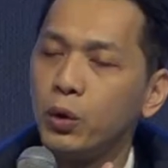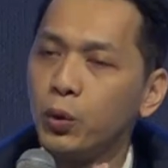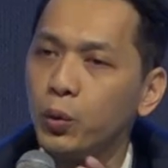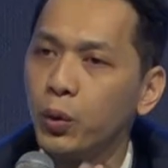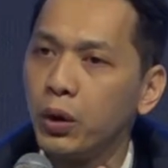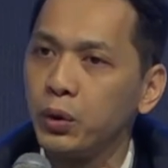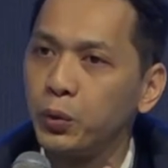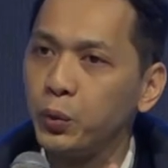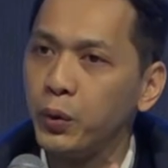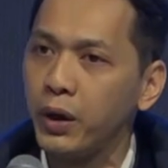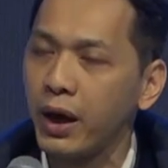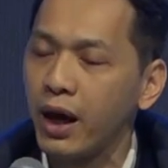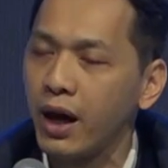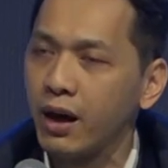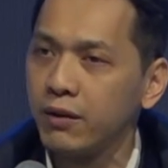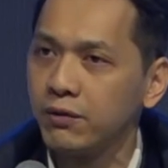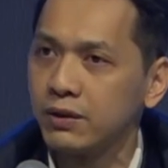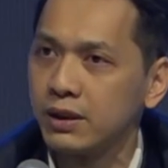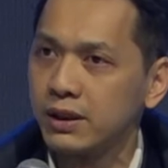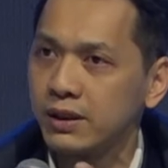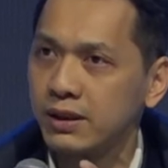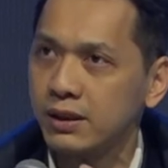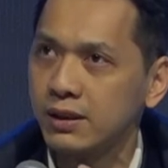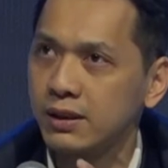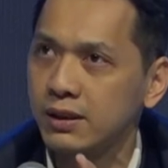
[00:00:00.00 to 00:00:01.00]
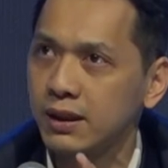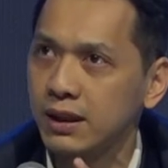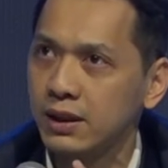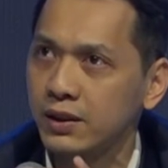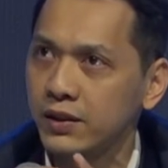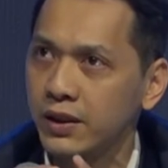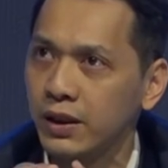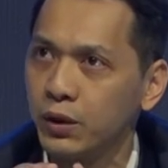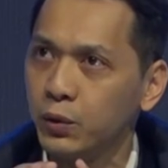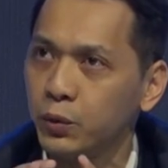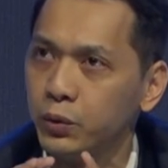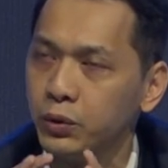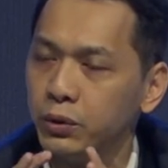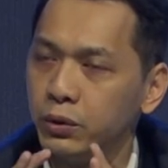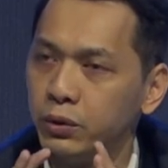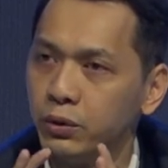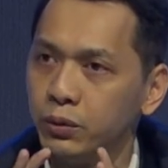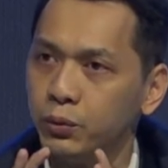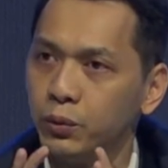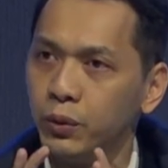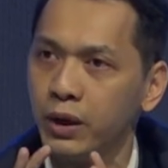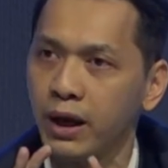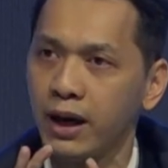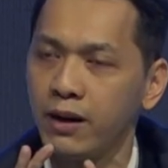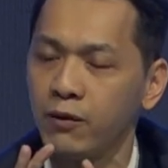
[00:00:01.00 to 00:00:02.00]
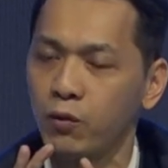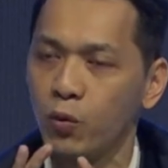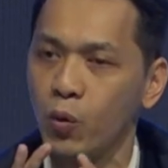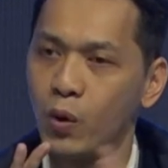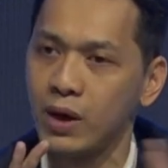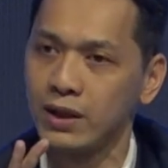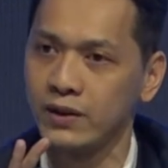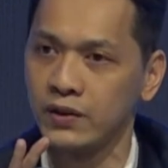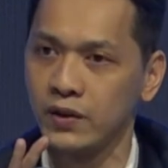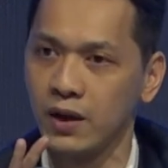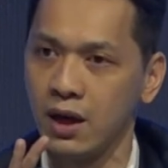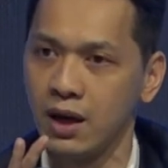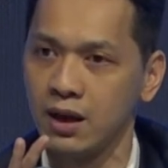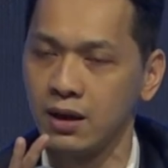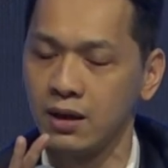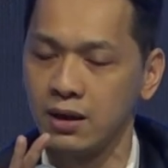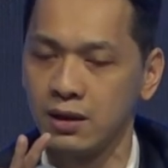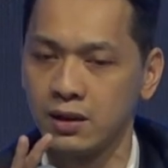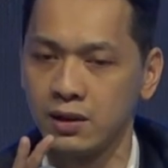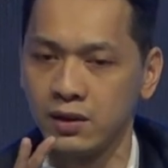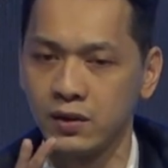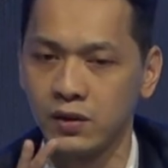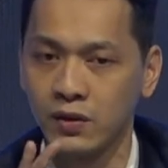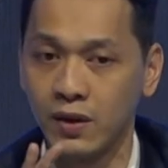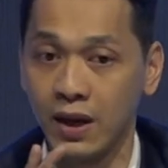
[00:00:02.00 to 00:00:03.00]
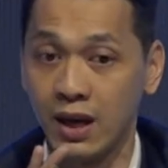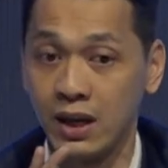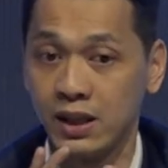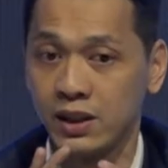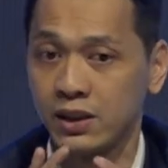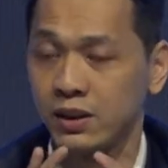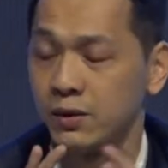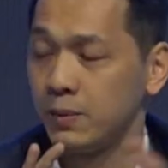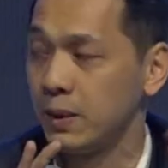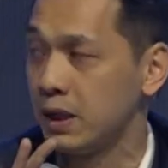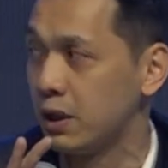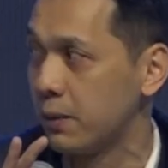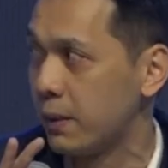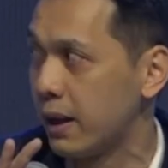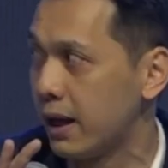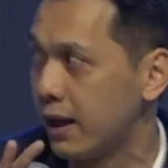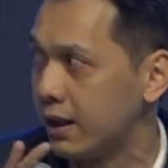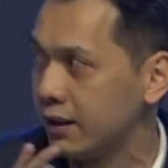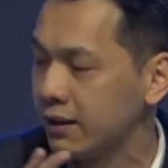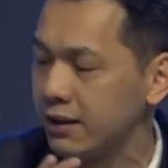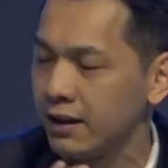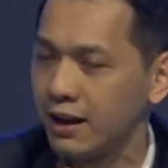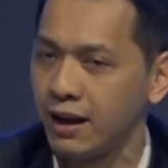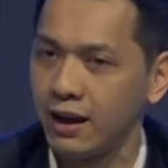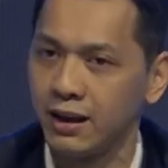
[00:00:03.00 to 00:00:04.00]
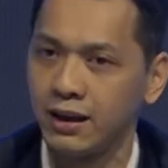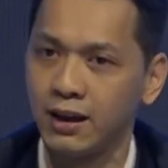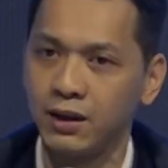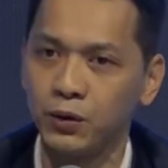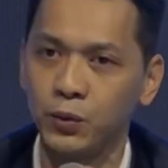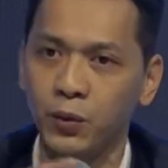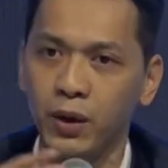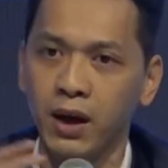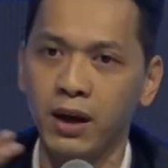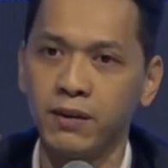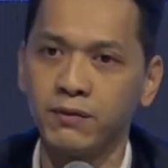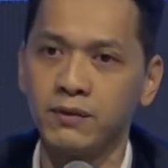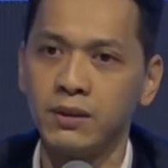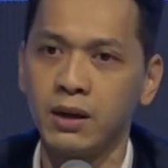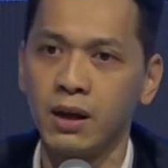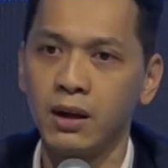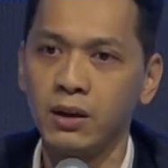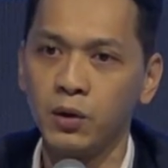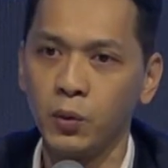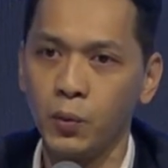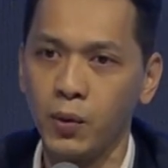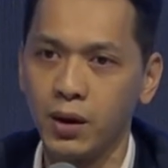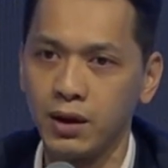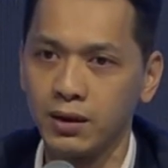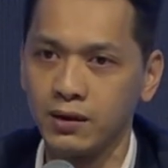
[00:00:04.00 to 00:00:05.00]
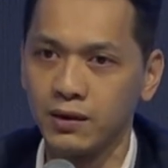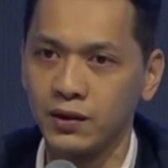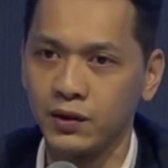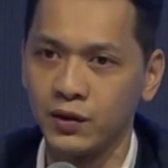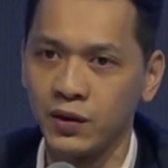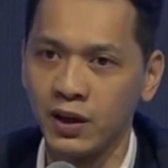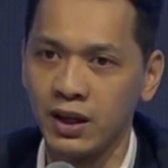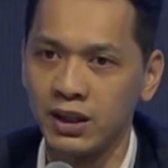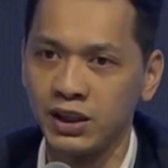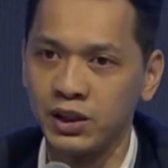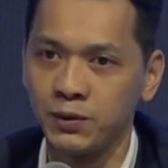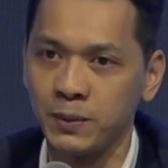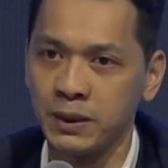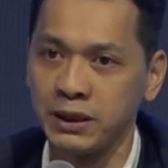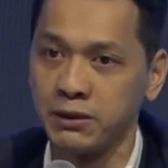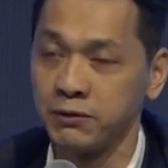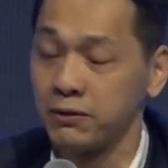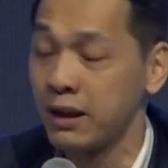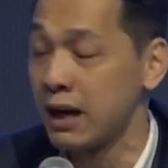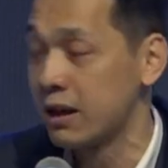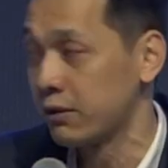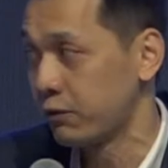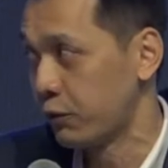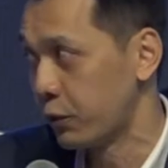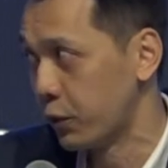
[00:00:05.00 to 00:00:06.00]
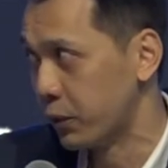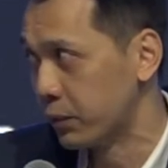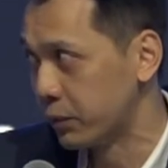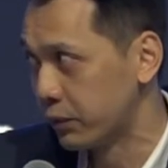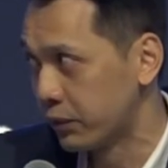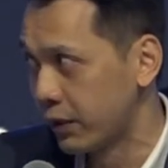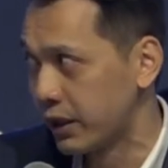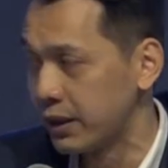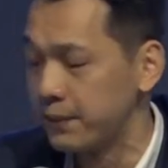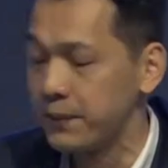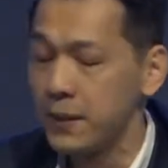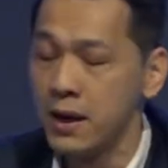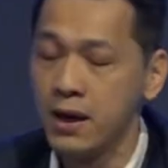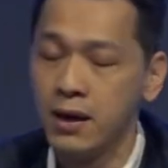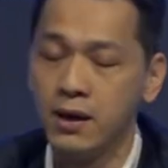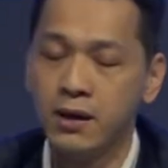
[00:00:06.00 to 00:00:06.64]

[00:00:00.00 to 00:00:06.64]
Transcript: what we have is, let's say we have one side is ACB the bank, and then we have the other one is ACB the platform, right?